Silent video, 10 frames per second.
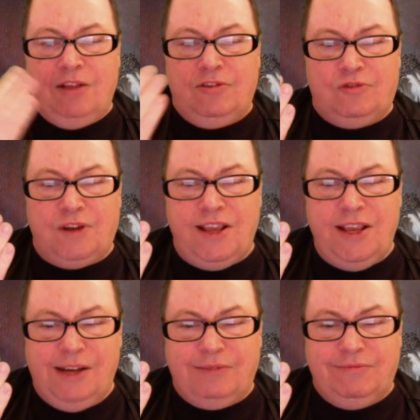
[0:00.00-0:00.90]

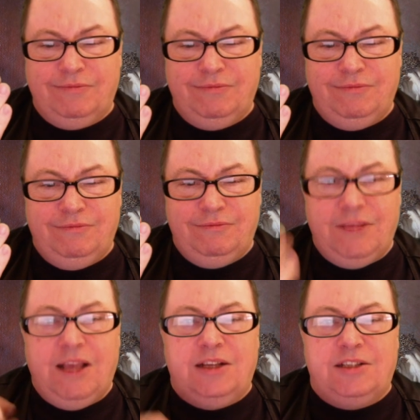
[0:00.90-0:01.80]
Three.
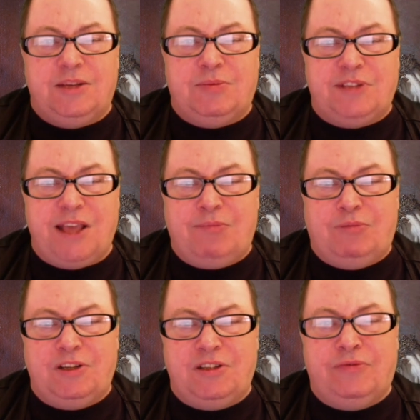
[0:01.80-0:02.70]
She was the
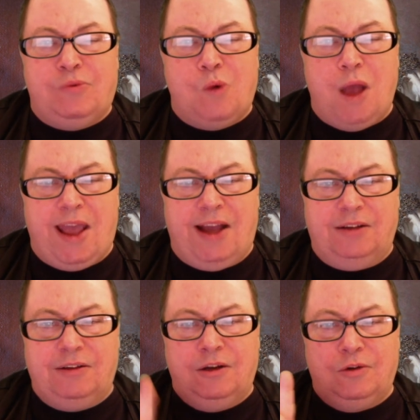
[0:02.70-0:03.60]
Empress of where?
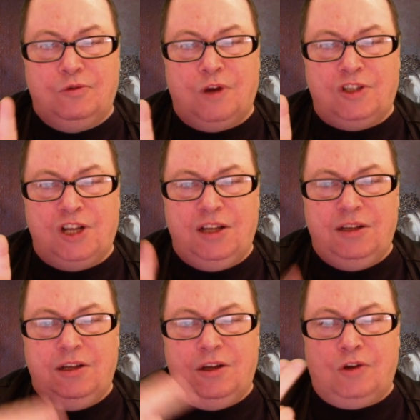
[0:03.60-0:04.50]
Russia,
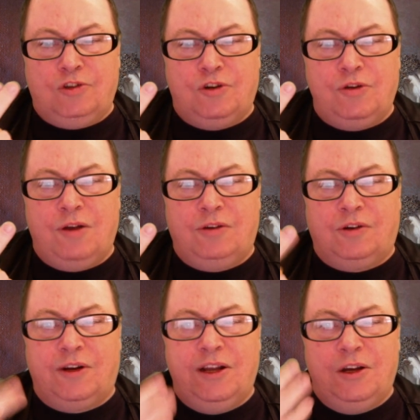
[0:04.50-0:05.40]

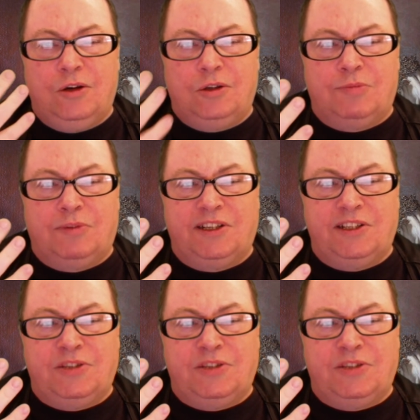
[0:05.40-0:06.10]
Austro-Hungary, or the British